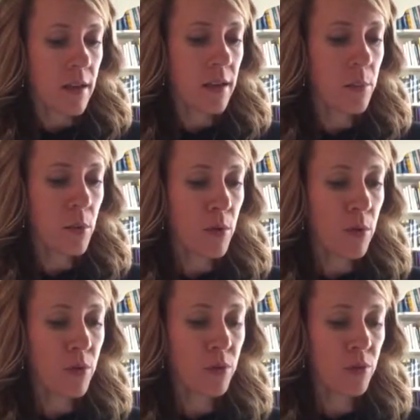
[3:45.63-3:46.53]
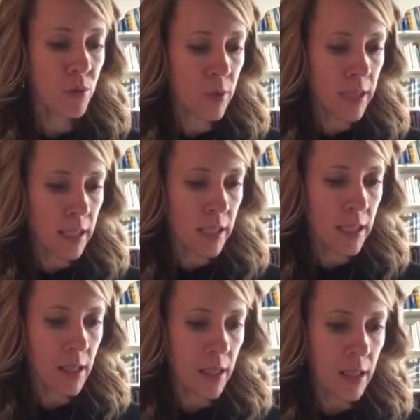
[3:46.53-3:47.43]
Number
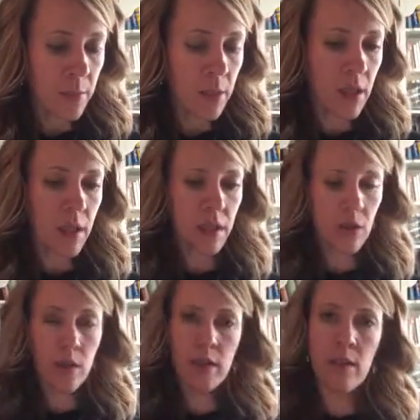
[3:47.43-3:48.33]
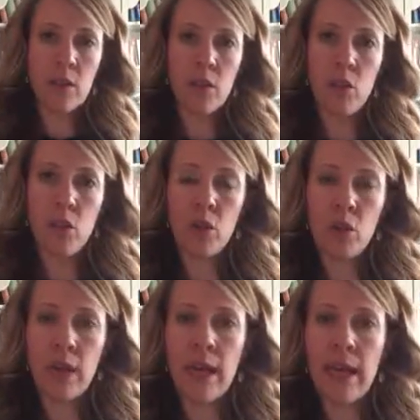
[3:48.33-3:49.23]
3, so this is
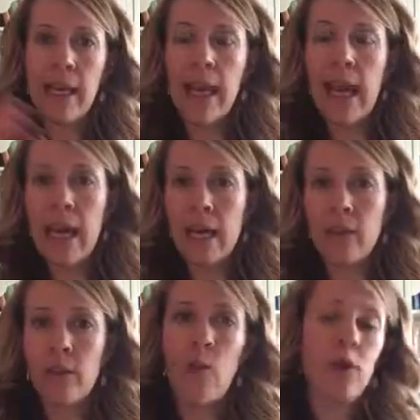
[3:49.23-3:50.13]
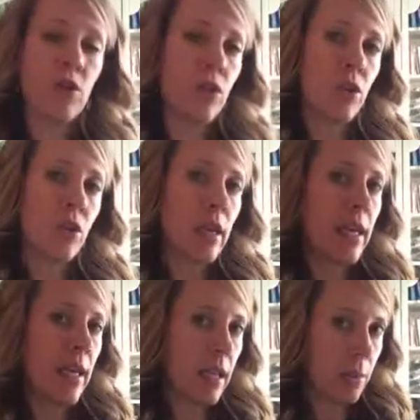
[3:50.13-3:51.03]
de and la, or de
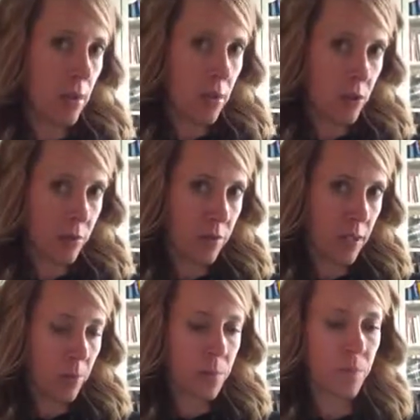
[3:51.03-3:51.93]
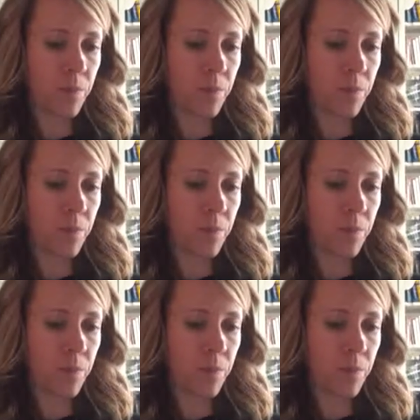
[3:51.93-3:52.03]
and L apostrophe.